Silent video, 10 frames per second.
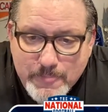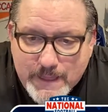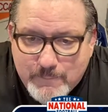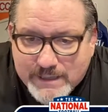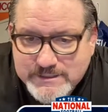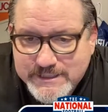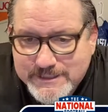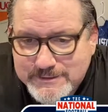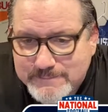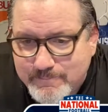Come on,
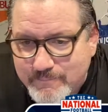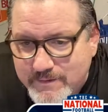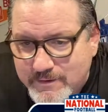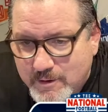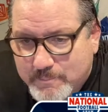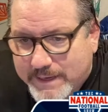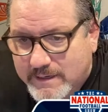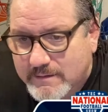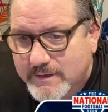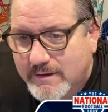Sales. You're being
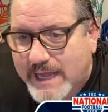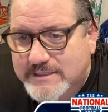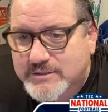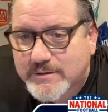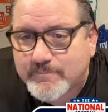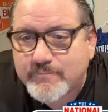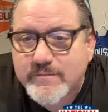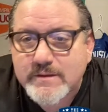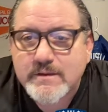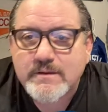a little extra.
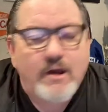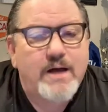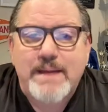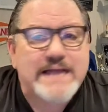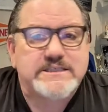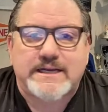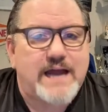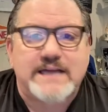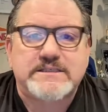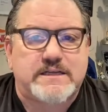No, I'm asking,
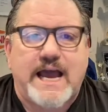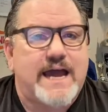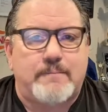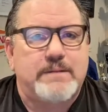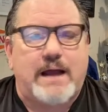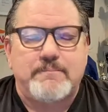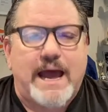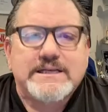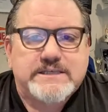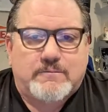honest to God, I'm, I'm
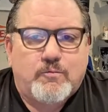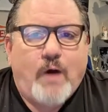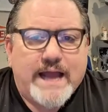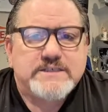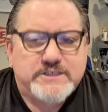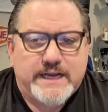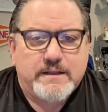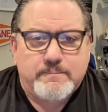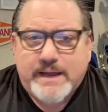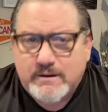asking, why is
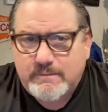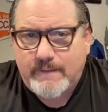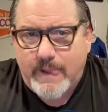Jalen better?